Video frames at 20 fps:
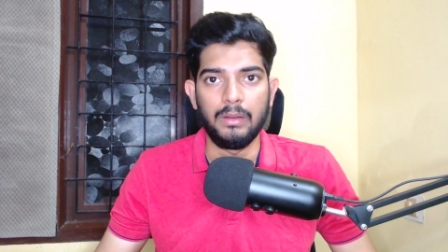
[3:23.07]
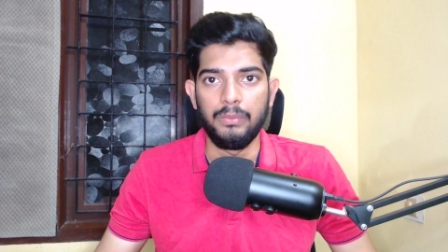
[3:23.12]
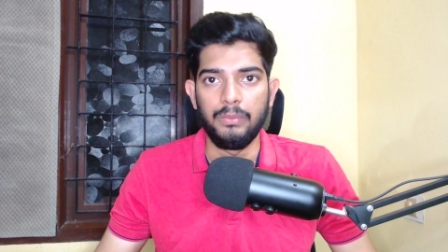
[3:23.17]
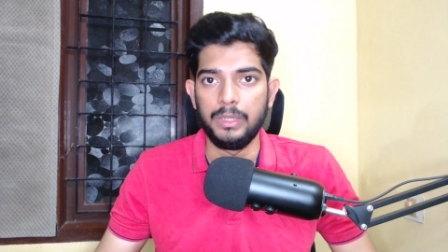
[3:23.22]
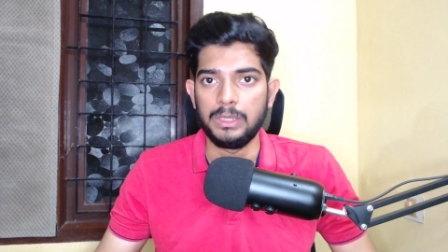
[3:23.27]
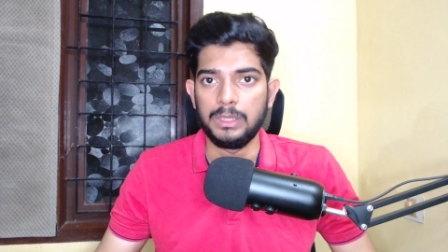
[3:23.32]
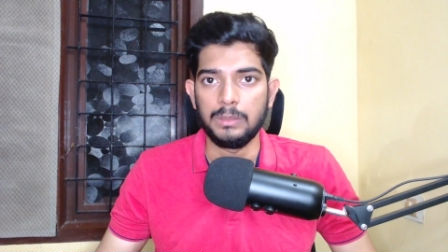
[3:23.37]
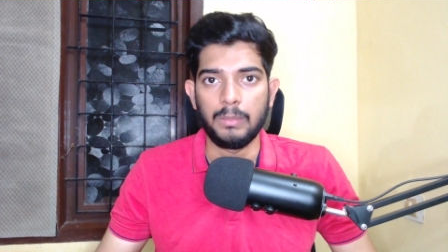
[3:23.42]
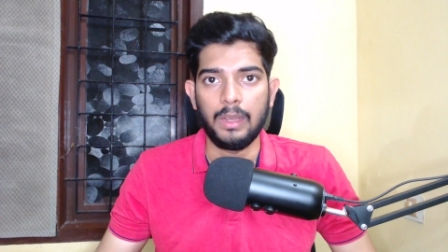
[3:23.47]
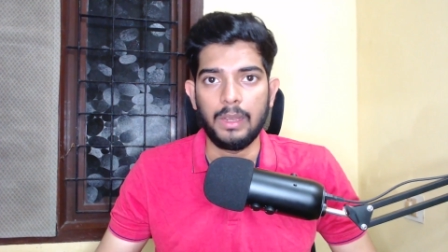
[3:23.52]

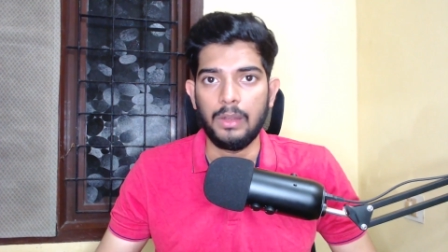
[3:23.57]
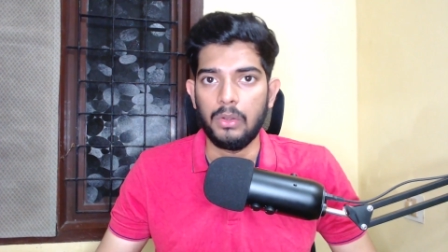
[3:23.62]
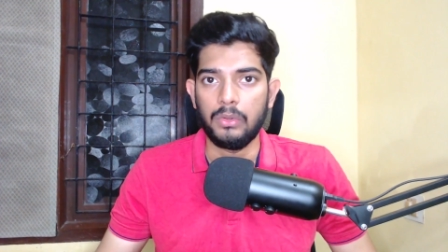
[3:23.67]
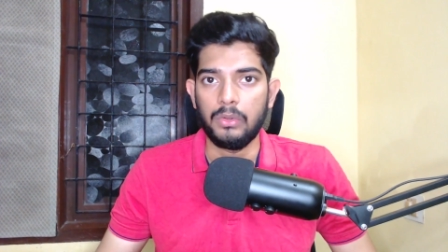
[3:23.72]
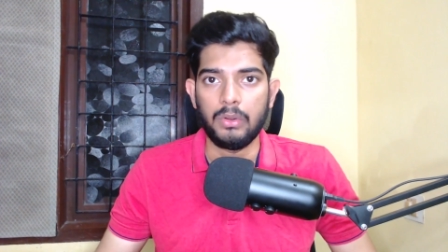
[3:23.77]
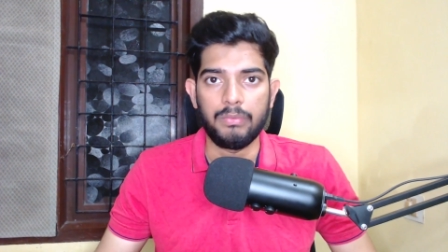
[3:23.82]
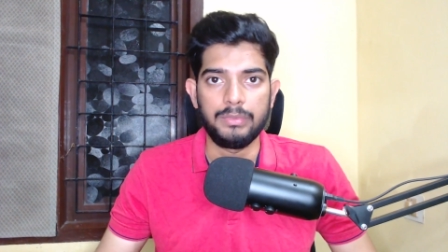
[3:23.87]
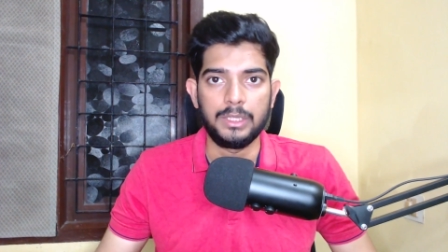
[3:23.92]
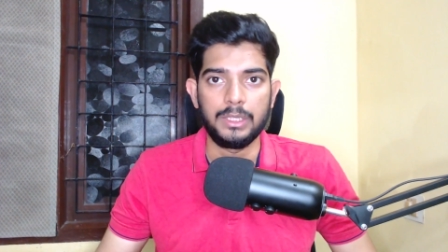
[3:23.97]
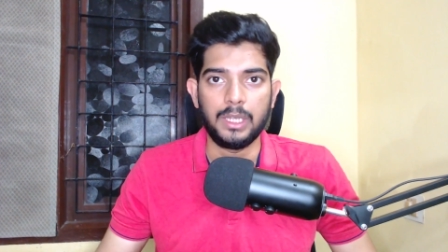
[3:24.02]
which
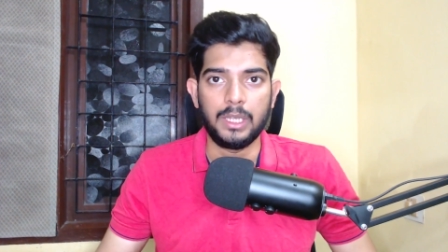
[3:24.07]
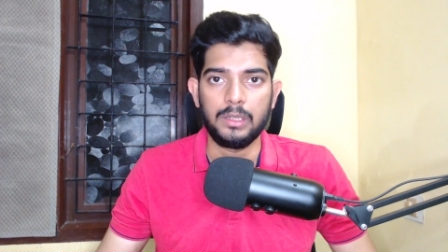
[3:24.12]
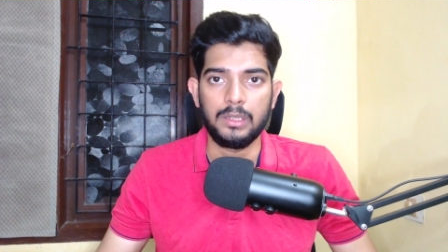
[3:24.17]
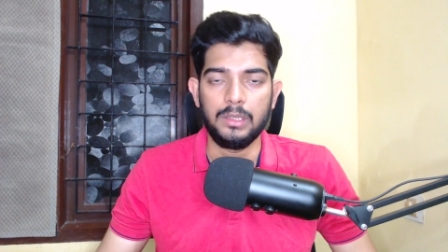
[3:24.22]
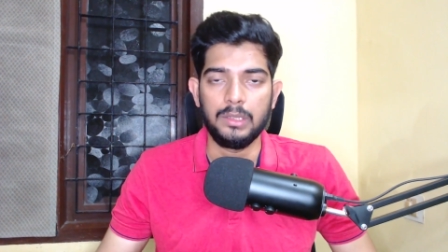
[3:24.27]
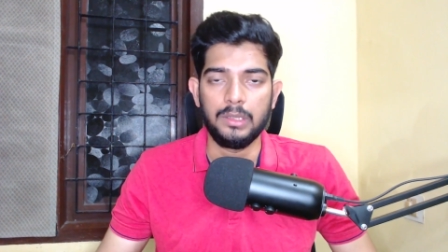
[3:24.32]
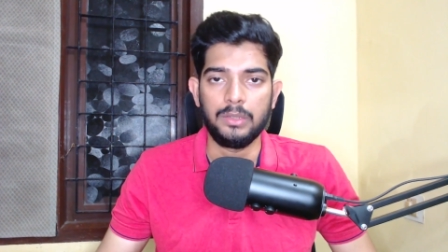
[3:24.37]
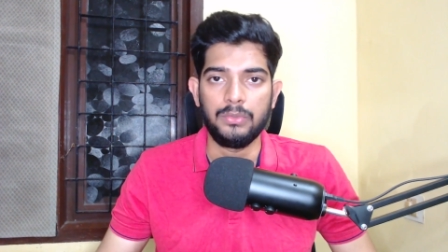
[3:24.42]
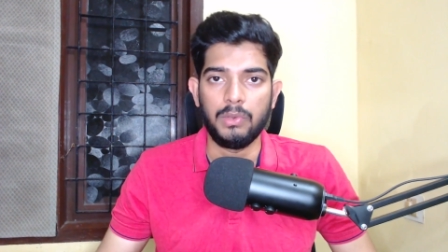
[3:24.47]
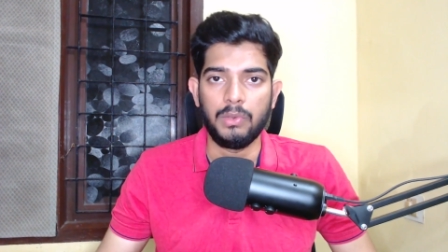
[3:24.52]
Microsoft
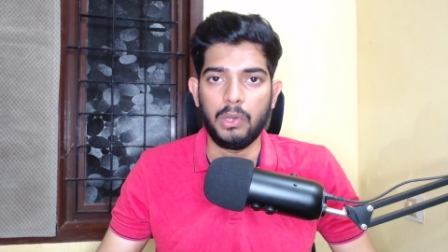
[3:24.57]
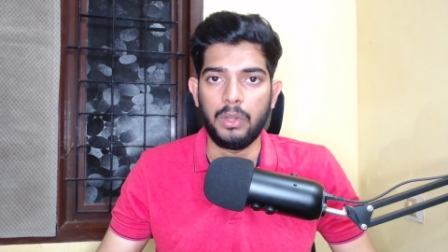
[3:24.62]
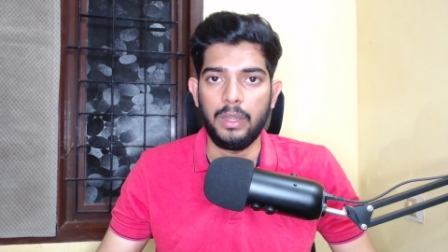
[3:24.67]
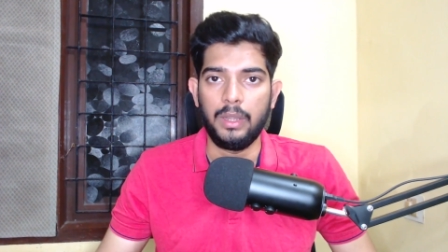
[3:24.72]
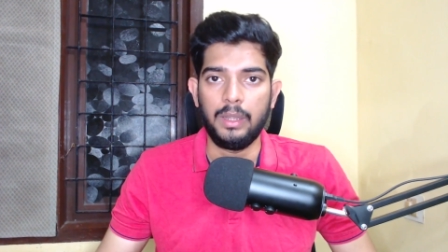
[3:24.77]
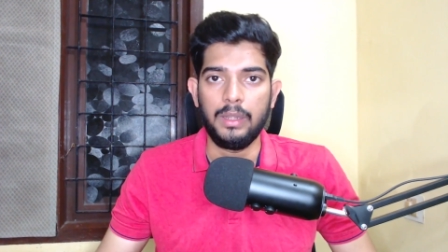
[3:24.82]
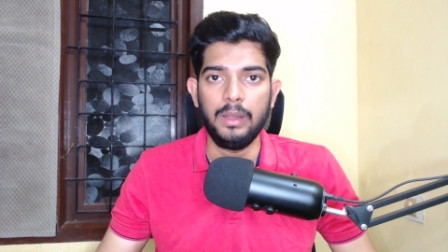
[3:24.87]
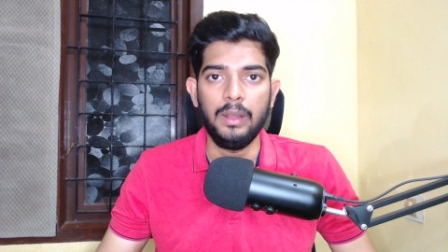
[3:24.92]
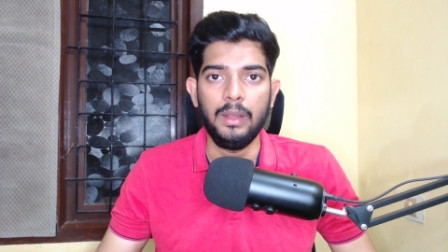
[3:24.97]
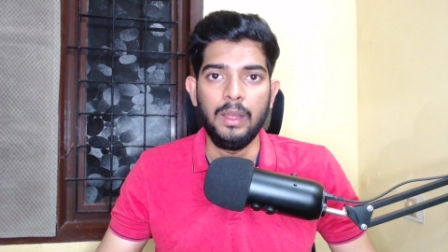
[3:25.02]
charges for
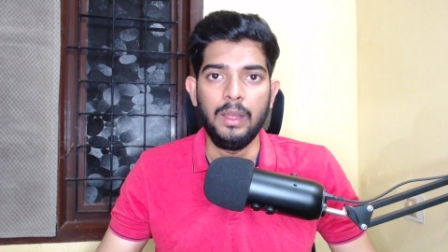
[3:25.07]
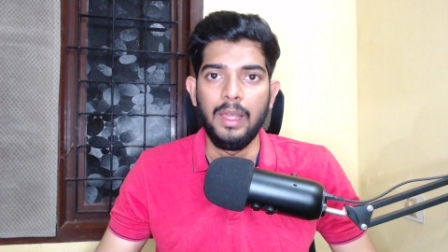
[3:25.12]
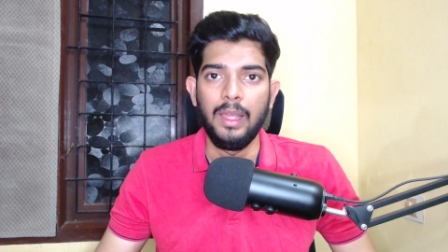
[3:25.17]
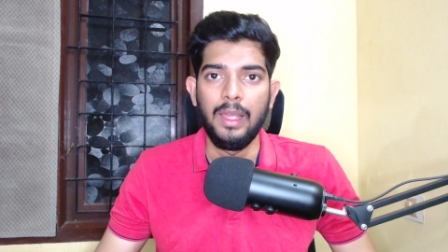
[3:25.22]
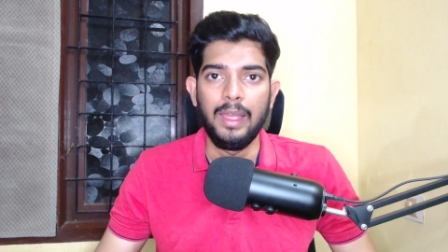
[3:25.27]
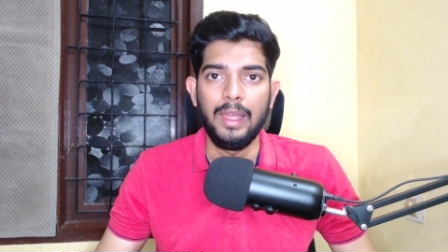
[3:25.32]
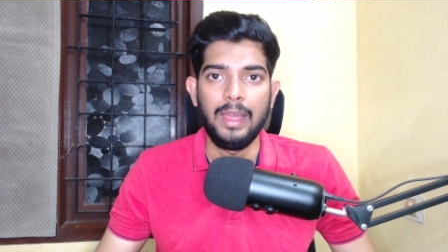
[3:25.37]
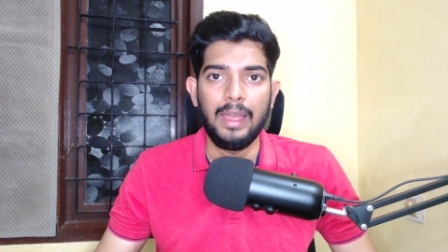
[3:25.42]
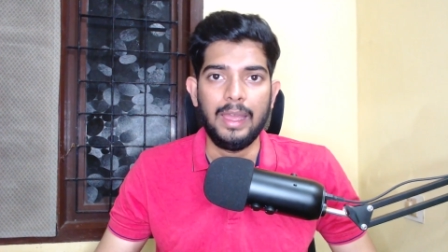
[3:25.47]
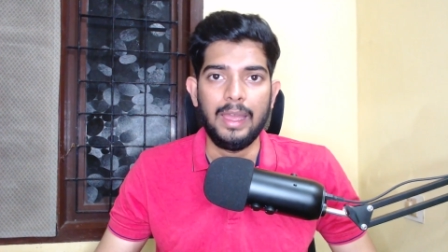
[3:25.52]
it,
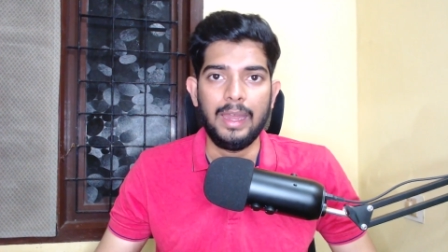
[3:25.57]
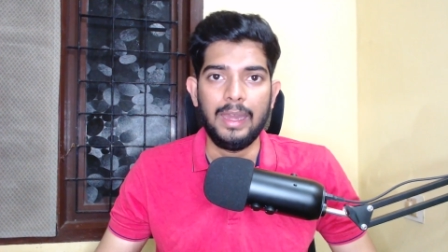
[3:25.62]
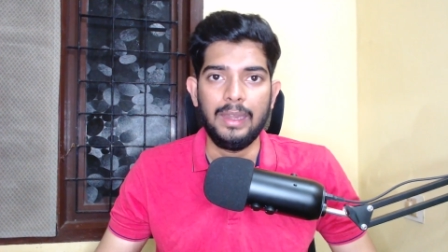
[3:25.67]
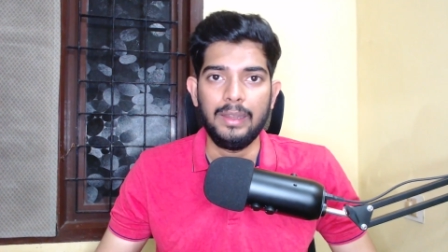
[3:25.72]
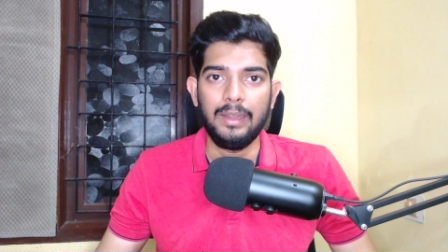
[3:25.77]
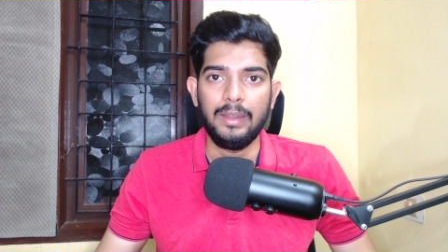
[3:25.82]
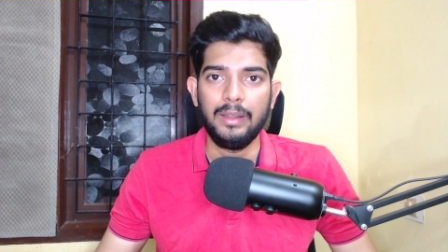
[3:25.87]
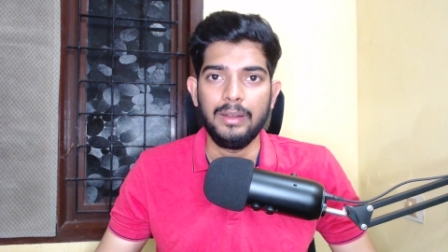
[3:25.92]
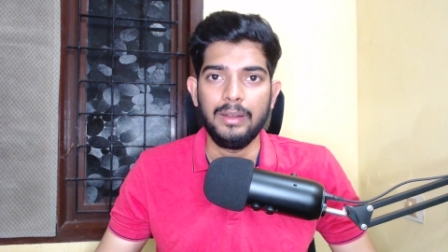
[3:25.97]
and